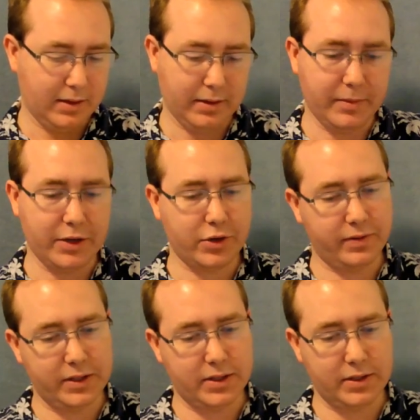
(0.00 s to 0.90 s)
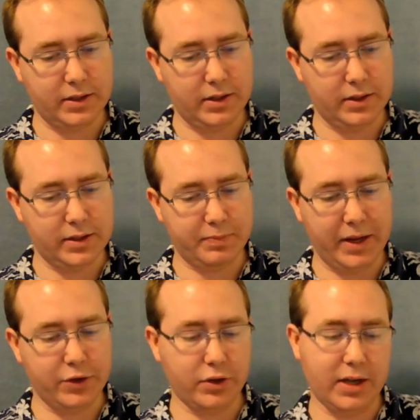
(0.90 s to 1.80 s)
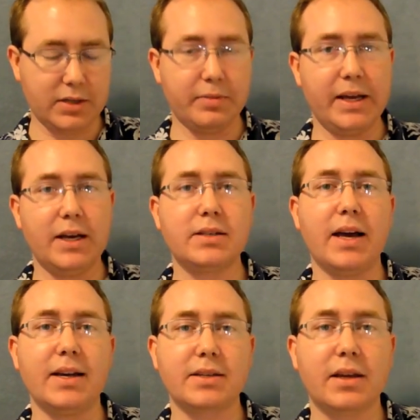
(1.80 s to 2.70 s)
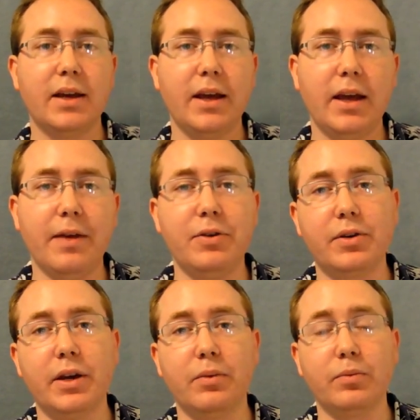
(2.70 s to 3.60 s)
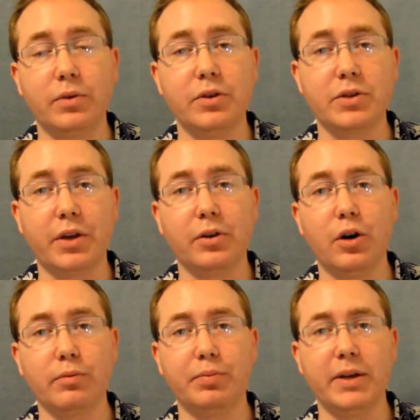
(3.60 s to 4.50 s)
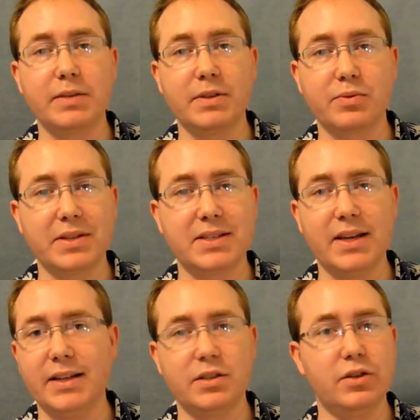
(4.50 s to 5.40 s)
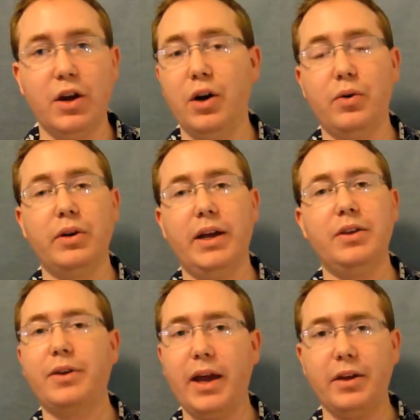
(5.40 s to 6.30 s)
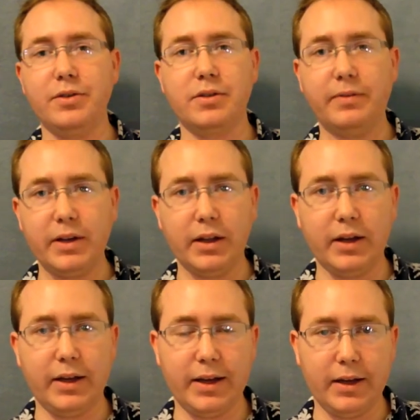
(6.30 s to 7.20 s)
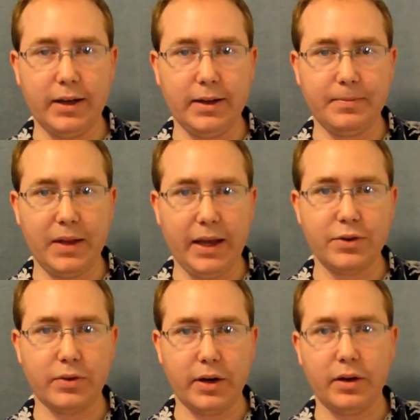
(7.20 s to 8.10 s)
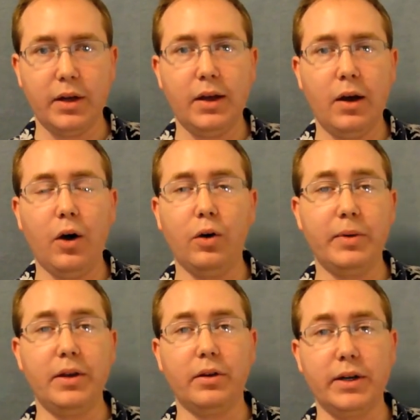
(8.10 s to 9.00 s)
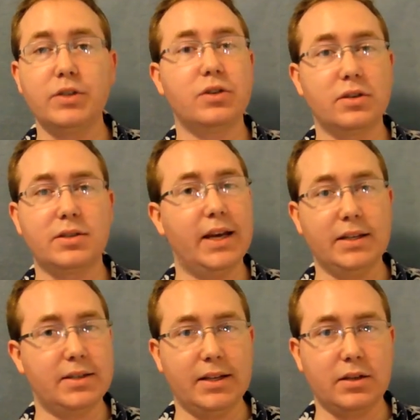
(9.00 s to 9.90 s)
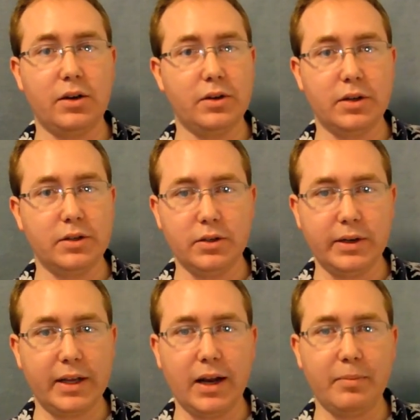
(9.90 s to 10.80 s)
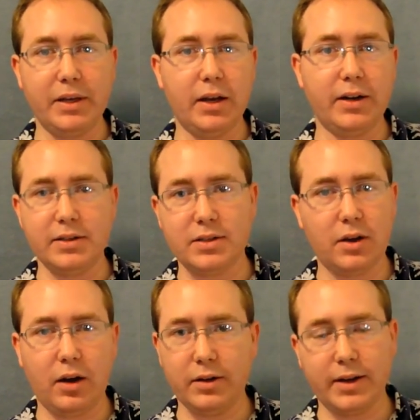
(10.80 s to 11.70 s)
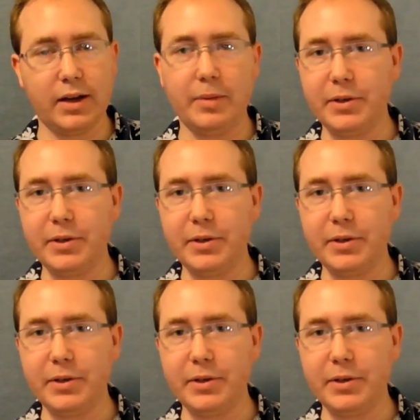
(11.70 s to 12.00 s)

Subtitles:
not sure if this is on this page or not, somebody else asked if you can use other home replacements with Sense. No, and you can't use the vanilla Android Home either. It's just Sense. That's all you can do. It cannot be uninstalled. It cannot be